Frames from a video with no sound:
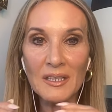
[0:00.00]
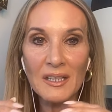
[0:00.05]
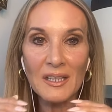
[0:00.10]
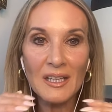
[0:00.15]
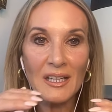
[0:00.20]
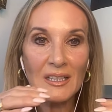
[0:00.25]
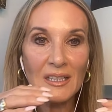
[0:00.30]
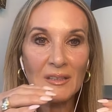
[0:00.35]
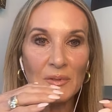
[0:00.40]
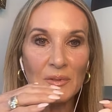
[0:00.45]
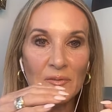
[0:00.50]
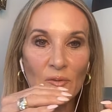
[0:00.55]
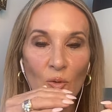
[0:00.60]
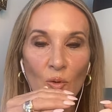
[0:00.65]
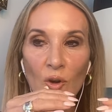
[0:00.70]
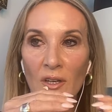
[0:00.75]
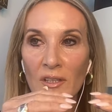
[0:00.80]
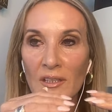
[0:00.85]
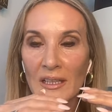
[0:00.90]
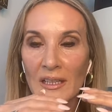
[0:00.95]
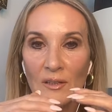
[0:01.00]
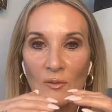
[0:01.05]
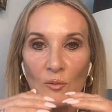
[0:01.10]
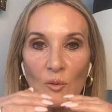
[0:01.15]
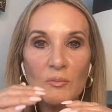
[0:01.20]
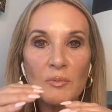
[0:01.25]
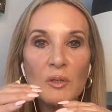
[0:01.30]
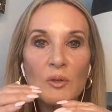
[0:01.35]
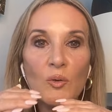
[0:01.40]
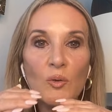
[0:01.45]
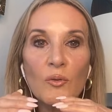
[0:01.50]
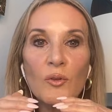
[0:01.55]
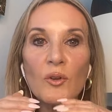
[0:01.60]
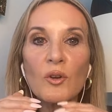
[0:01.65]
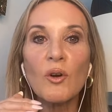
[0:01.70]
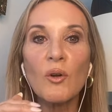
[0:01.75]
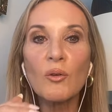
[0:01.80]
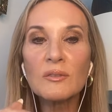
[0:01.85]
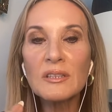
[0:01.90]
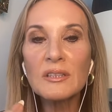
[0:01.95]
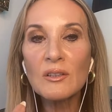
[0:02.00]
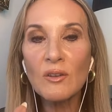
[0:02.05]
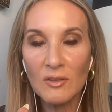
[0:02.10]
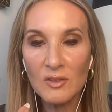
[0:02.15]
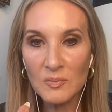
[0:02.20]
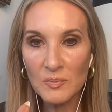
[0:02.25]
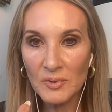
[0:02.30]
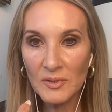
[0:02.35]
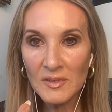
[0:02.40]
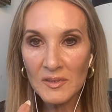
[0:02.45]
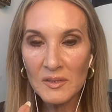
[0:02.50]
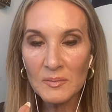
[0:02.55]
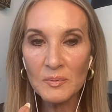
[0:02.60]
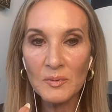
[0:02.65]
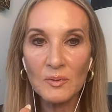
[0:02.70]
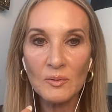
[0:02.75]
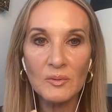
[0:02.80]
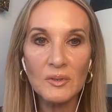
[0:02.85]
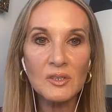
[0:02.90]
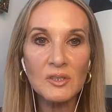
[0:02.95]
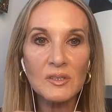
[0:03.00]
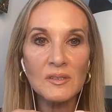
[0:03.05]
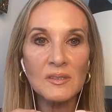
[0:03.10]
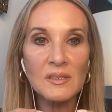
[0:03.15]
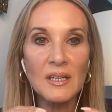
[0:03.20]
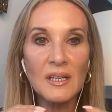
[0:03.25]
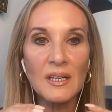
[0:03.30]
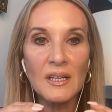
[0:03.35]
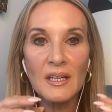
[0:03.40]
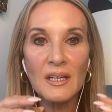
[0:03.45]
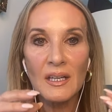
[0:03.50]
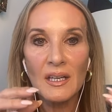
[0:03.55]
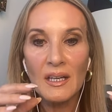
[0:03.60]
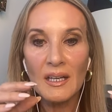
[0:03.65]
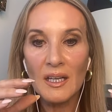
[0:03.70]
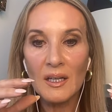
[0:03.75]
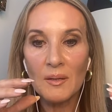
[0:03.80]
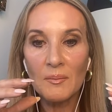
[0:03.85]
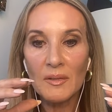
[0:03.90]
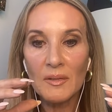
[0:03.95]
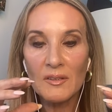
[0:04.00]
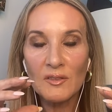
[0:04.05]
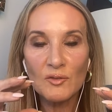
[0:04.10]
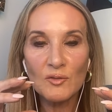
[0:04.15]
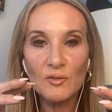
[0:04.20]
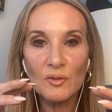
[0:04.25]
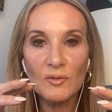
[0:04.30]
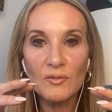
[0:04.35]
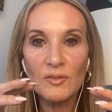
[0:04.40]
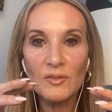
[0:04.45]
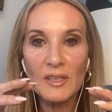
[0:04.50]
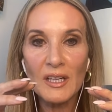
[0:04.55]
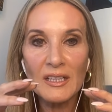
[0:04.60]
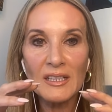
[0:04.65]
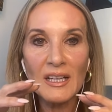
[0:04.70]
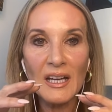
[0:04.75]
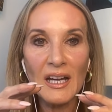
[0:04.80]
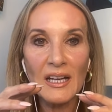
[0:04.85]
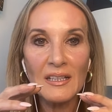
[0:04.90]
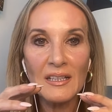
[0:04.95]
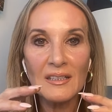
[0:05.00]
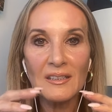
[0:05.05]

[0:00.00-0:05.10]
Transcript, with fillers: and we've all got like what we call the Goldilocks principle, which is um, it's sort of an, I,